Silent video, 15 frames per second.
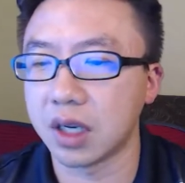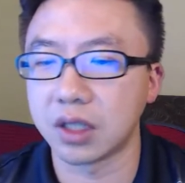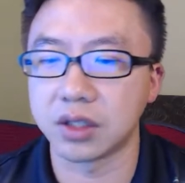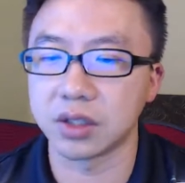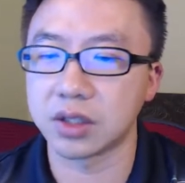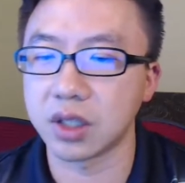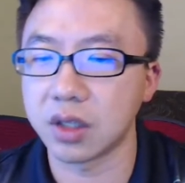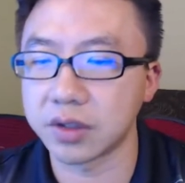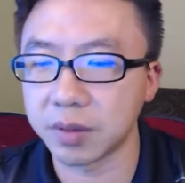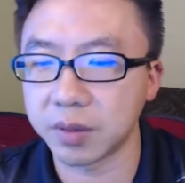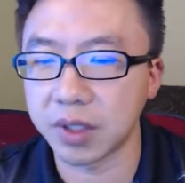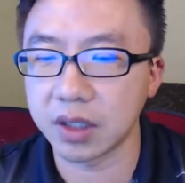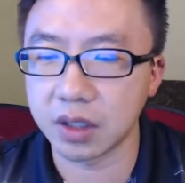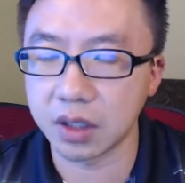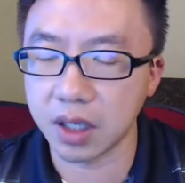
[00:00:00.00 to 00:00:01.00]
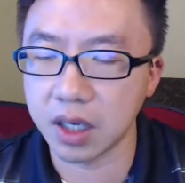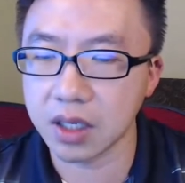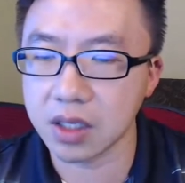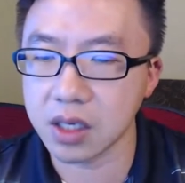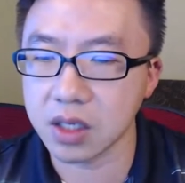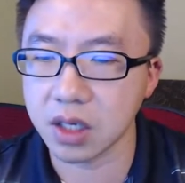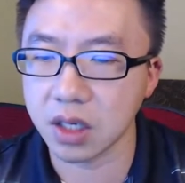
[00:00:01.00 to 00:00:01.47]
I just saw something today.
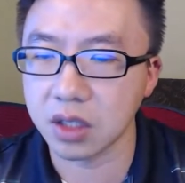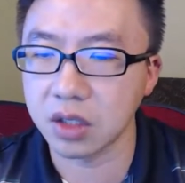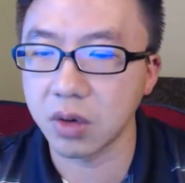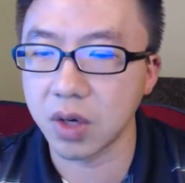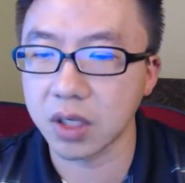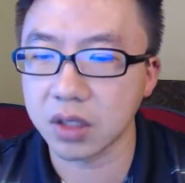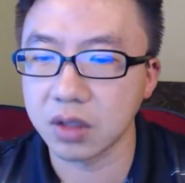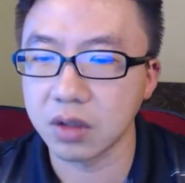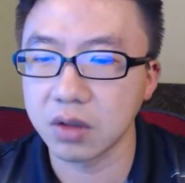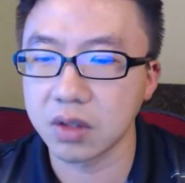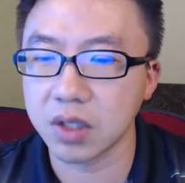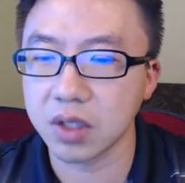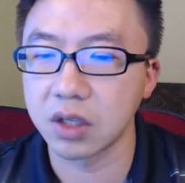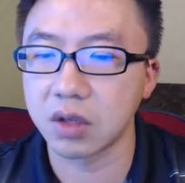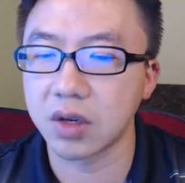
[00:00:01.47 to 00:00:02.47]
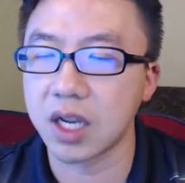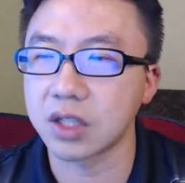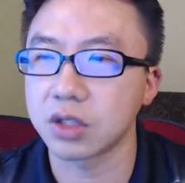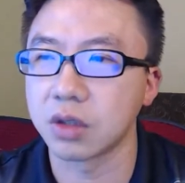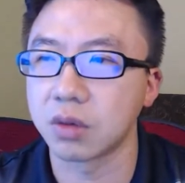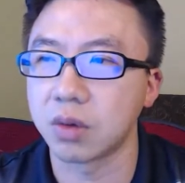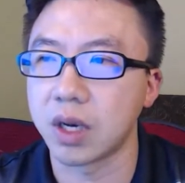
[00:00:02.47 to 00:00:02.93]
It says U.S. News
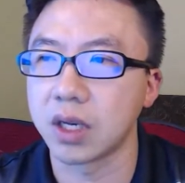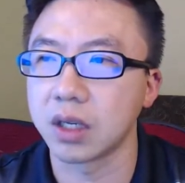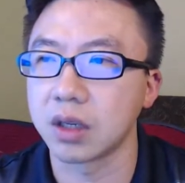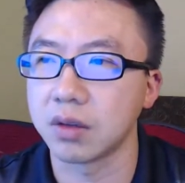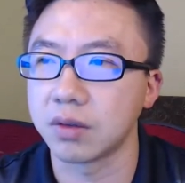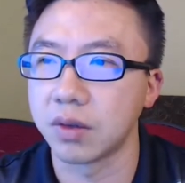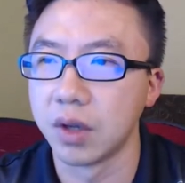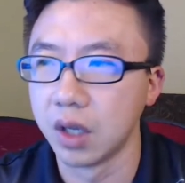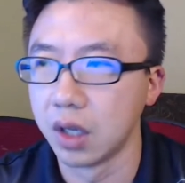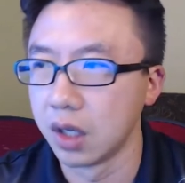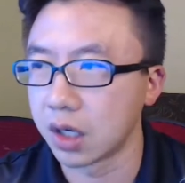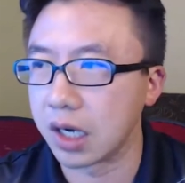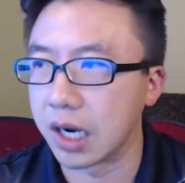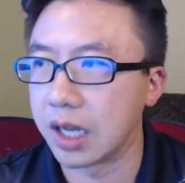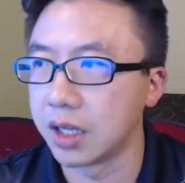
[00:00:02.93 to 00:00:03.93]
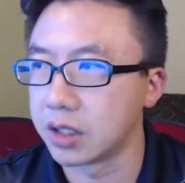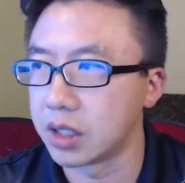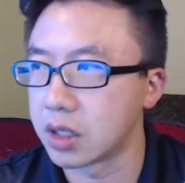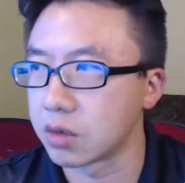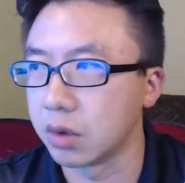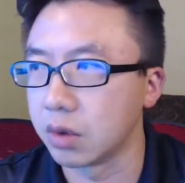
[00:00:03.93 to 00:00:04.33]
international rank of colleges.